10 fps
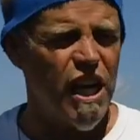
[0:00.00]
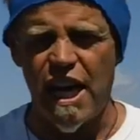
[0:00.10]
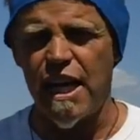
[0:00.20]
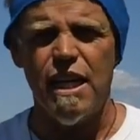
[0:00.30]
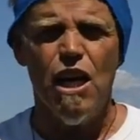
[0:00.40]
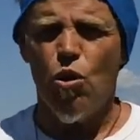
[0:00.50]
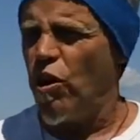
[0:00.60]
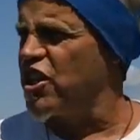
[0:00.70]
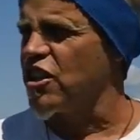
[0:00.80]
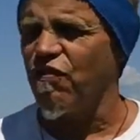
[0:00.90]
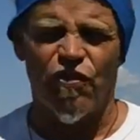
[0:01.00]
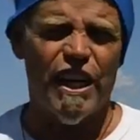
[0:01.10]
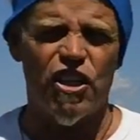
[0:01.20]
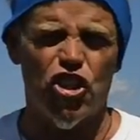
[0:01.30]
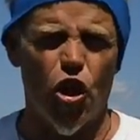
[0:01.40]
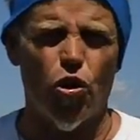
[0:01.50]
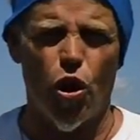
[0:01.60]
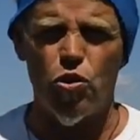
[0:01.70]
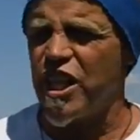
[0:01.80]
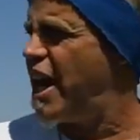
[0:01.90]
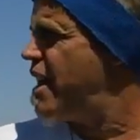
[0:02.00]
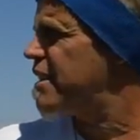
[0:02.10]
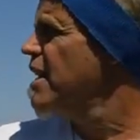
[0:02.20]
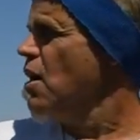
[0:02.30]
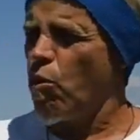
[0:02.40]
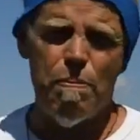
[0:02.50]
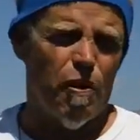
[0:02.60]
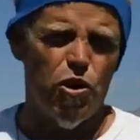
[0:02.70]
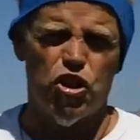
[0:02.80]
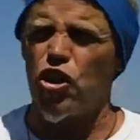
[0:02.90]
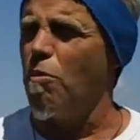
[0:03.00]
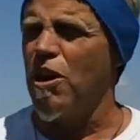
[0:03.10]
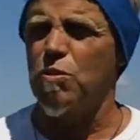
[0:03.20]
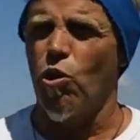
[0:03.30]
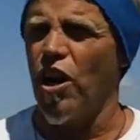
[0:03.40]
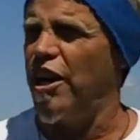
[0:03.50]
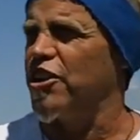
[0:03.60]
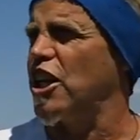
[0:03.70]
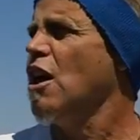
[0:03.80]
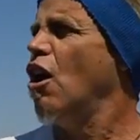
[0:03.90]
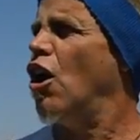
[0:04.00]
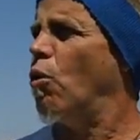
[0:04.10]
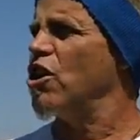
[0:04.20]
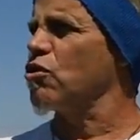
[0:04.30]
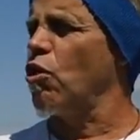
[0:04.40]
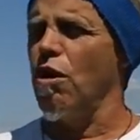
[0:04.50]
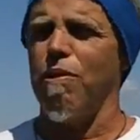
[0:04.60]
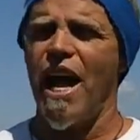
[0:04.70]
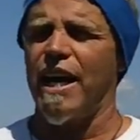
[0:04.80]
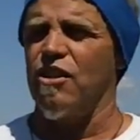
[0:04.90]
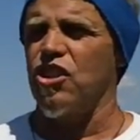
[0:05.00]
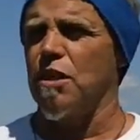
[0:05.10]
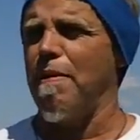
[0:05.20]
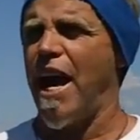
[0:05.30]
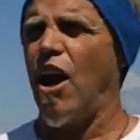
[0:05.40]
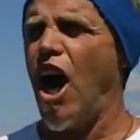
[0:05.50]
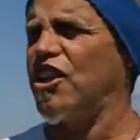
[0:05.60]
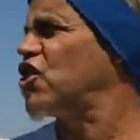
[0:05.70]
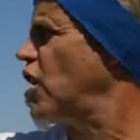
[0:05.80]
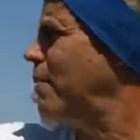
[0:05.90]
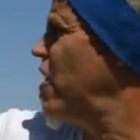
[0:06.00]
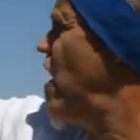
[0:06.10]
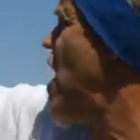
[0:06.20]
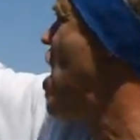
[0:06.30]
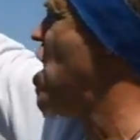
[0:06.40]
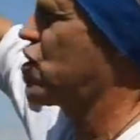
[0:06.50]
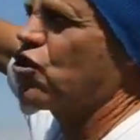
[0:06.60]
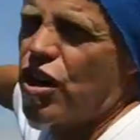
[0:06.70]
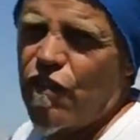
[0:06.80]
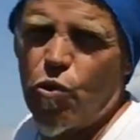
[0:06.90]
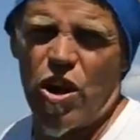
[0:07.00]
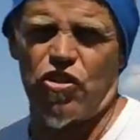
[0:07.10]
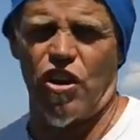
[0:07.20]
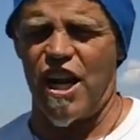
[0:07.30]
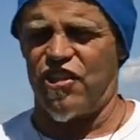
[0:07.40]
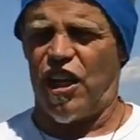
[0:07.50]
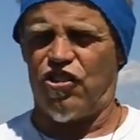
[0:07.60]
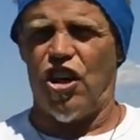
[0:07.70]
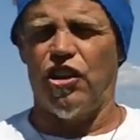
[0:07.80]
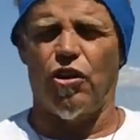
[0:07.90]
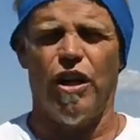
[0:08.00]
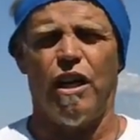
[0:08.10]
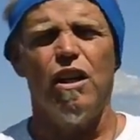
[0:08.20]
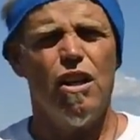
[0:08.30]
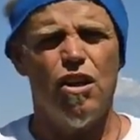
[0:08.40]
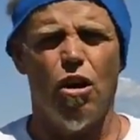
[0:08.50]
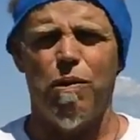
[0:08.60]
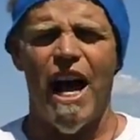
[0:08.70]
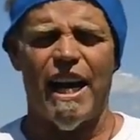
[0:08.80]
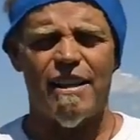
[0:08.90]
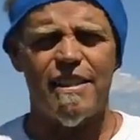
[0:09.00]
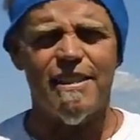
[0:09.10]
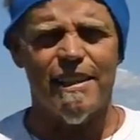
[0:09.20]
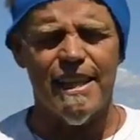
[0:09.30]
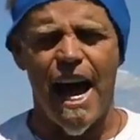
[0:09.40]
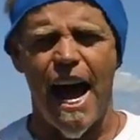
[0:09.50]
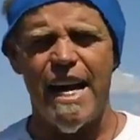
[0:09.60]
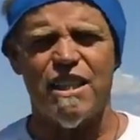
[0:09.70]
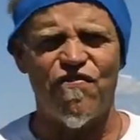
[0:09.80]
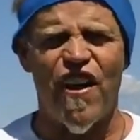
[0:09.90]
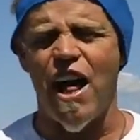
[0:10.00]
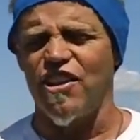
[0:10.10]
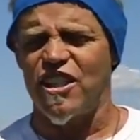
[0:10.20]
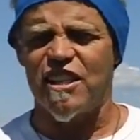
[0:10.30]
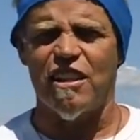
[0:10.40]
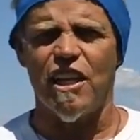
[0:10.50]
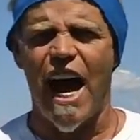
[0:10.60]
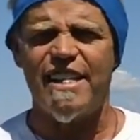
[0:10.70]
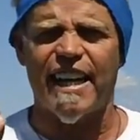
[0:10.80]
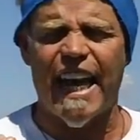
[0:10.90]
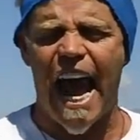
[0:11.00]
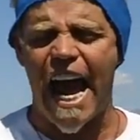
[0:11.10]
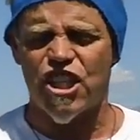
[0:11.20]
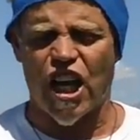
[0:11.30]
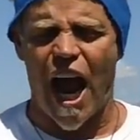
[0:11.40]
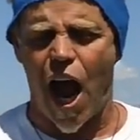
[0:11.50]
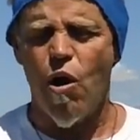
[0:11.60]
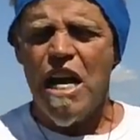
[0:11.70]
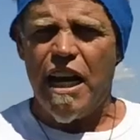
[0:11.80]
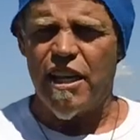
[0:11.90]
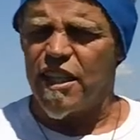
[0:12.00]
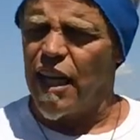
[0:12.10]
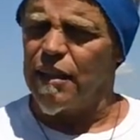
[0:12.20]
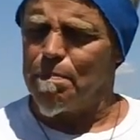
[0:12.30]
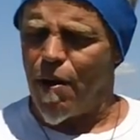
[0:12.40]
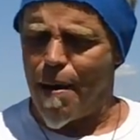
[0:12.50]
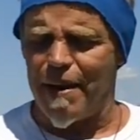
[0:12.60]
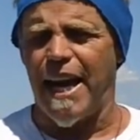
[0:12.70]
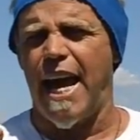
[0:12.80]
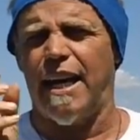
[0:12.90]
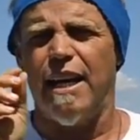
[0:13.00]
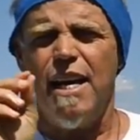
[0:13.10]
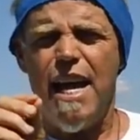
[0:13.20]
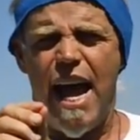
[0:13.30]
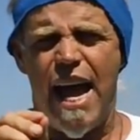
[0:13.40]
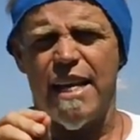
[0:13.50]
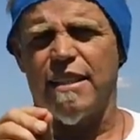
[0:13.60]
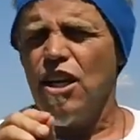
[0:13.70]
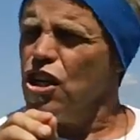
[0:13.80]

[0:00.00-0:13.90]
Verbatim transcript: need, which is a freak is so grotesque. We produce so much more energy. Oh, where's the rolling blackouts in Japan? Hottest summer in the history of the Western United States on the grid. No blackouts. It's a lie. It's a fallacy. It's a lie. It's a cash cow. It is nothing but propaganda. As